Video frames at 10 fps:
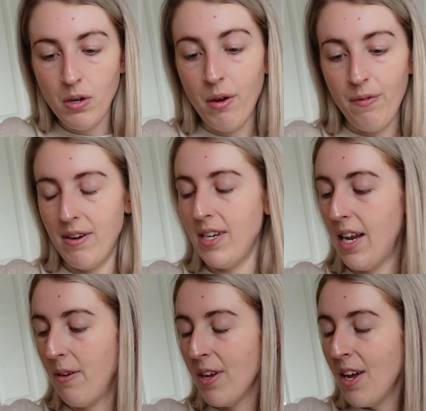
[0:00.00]
Oh, I found it
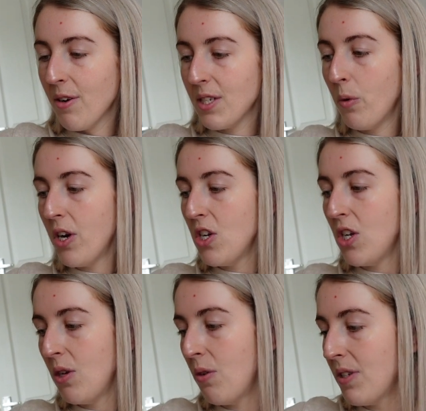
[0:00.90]
now. Because I want to
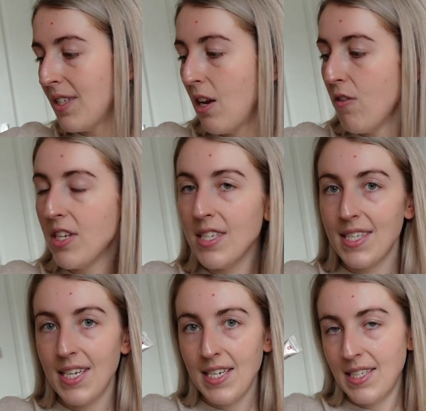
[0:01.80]
use, instead of using the
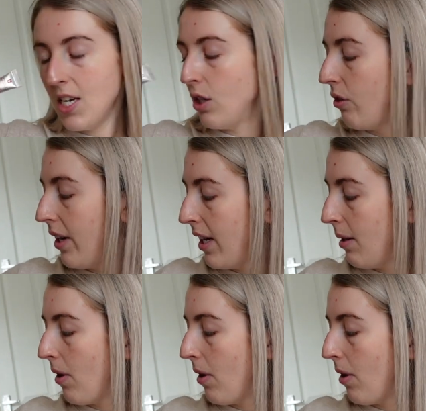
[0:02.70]
CC cream,